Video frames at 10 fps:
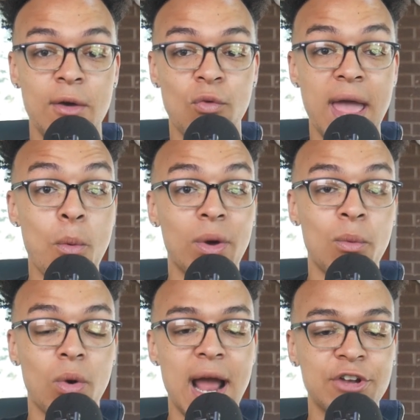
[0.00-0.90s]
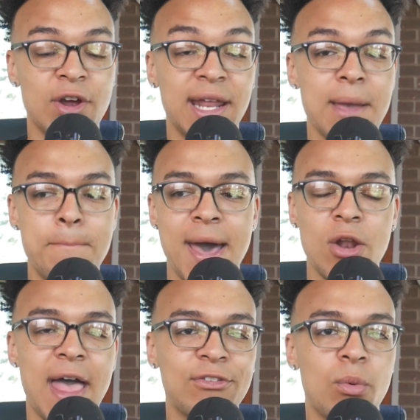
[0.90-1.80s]
right? When we're trying to get better,
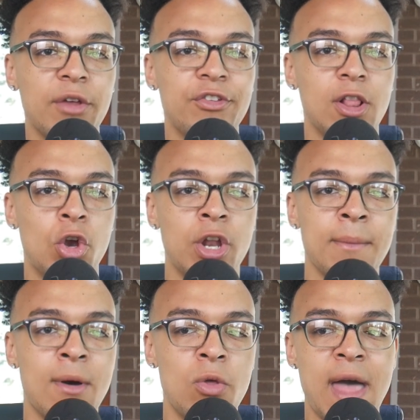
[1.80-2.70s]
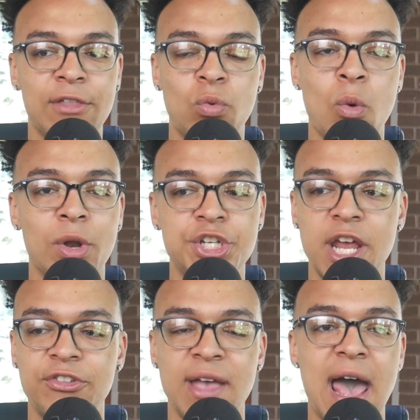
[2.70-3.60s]
that's where it's learning mode. That's where we're
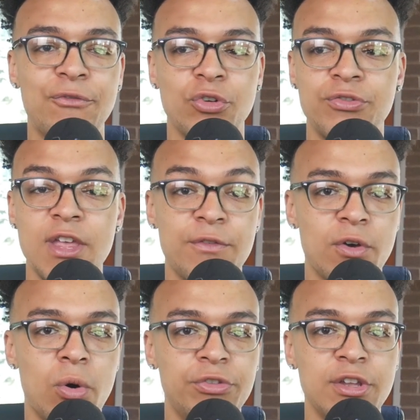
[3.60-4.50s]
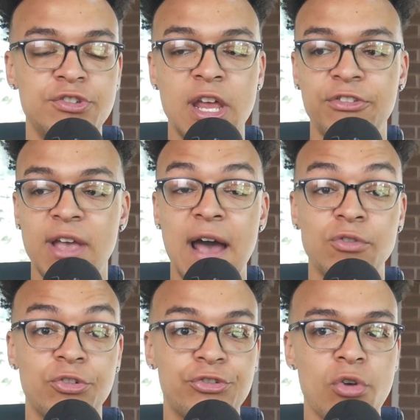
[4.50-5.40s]
chasing after difficulty, chasing
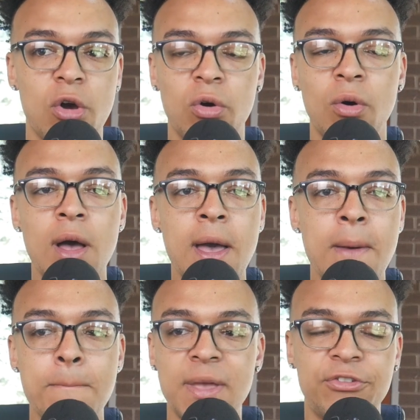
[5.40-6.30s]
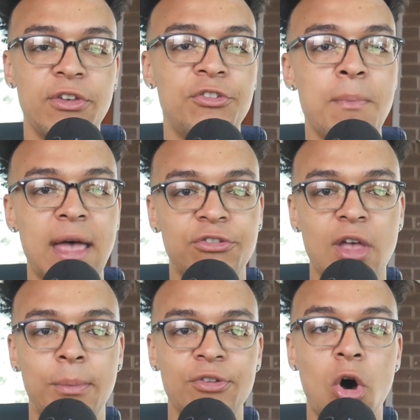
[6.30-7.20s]
after struggle, misses, mess
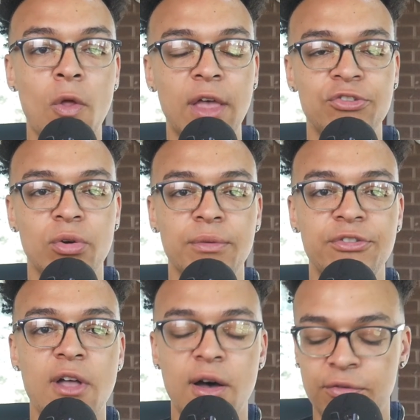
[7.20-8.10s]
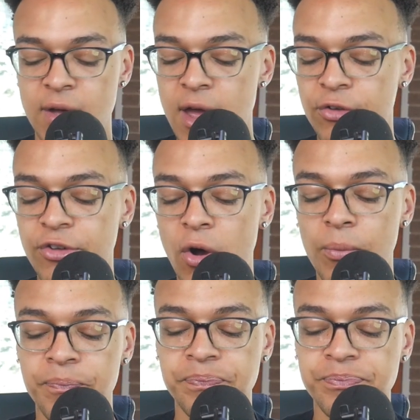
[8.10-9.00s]
ups, all that sort of stuff. So
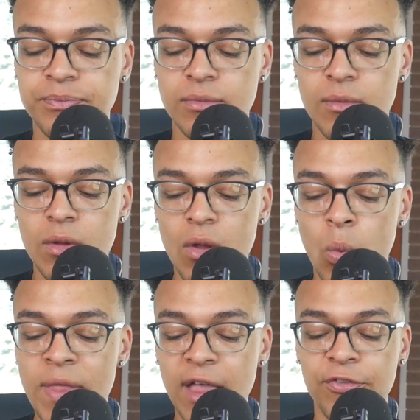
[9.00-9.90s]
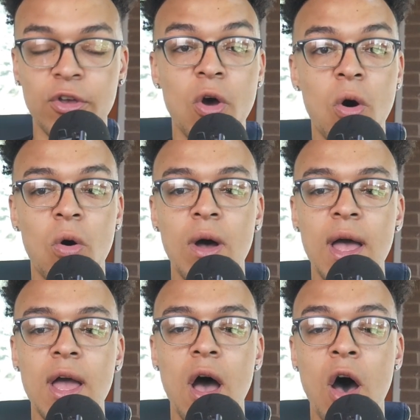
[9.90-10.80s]
when that's the goal,
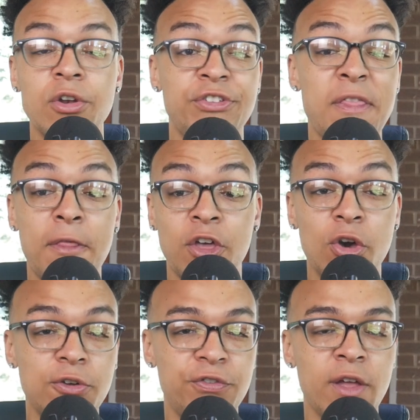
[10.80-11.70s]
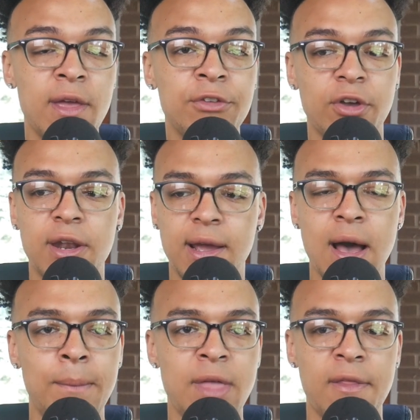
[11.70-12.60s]
understand that the good feelings are going to
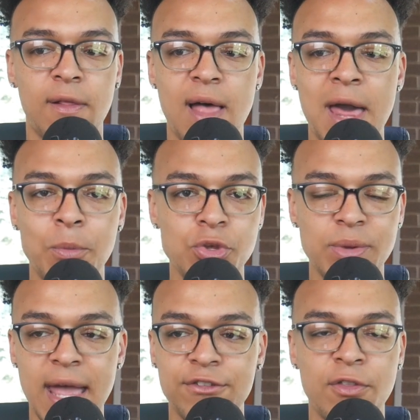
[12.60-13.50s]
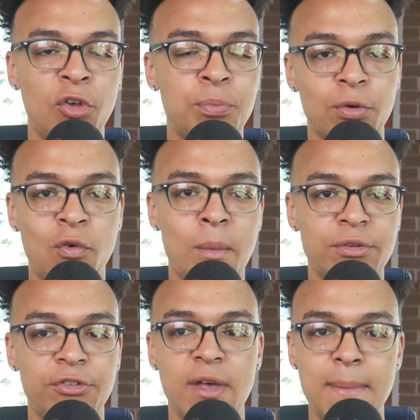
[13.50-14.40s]
come down the line when you get to those
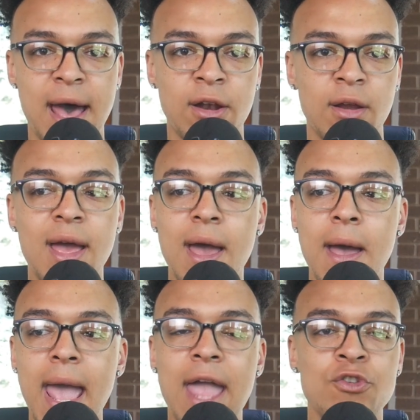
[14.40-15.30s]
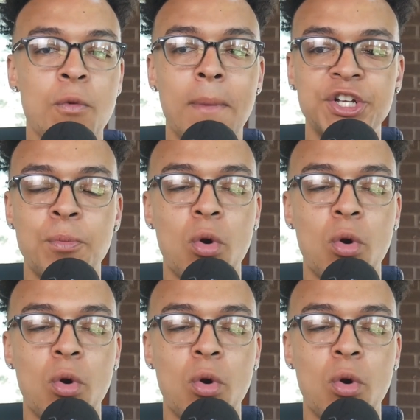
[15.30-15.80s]
performances that matter, and you're much